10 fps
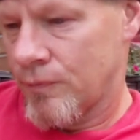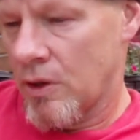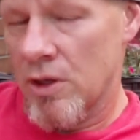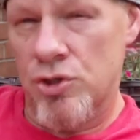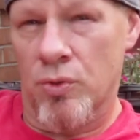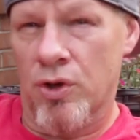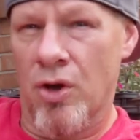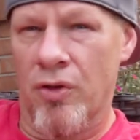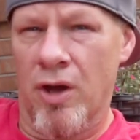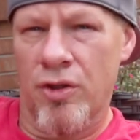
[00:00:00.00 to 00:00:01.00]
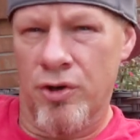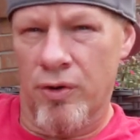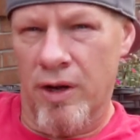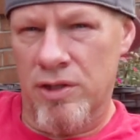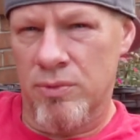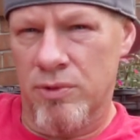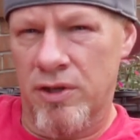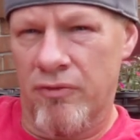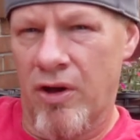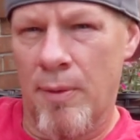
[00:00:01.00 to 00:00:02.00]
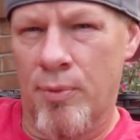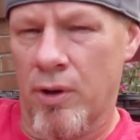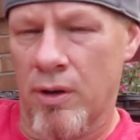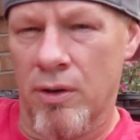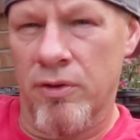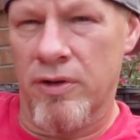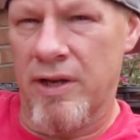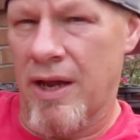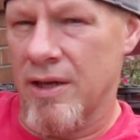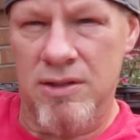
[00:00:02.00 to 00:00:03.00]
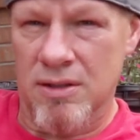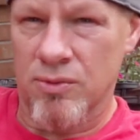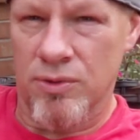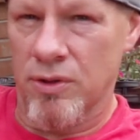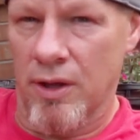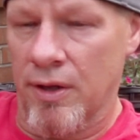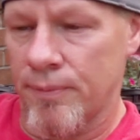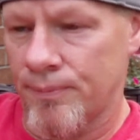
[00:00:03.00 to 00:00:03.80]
Unless you want to go the other direction with the evaporator under the dash. I don't want to do that.